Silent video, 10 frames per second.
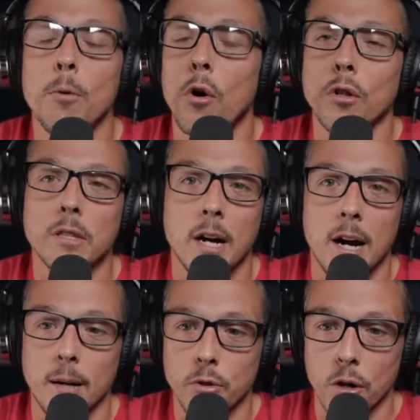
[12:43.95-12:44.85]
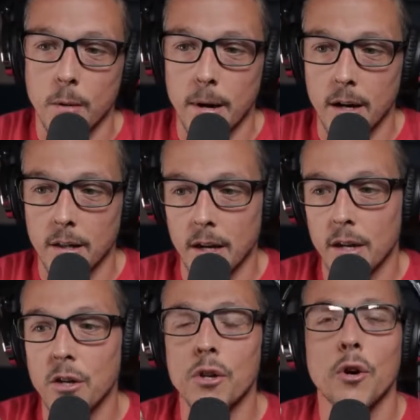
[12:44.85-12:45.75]
all the time talk about like,
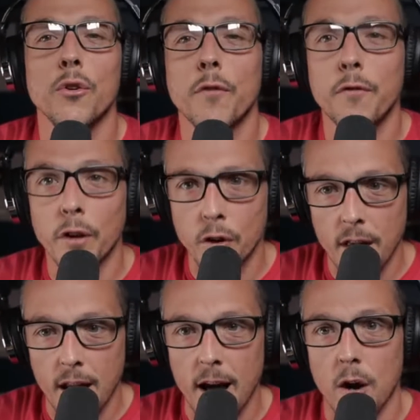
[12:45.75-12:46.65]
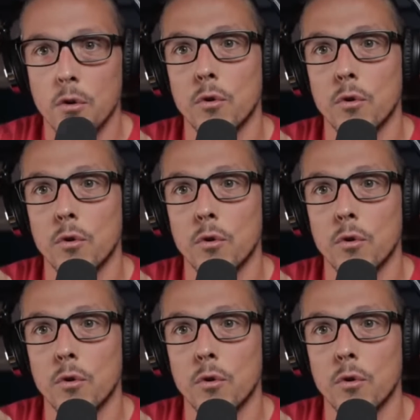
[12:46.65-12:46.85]
you'll figure that out,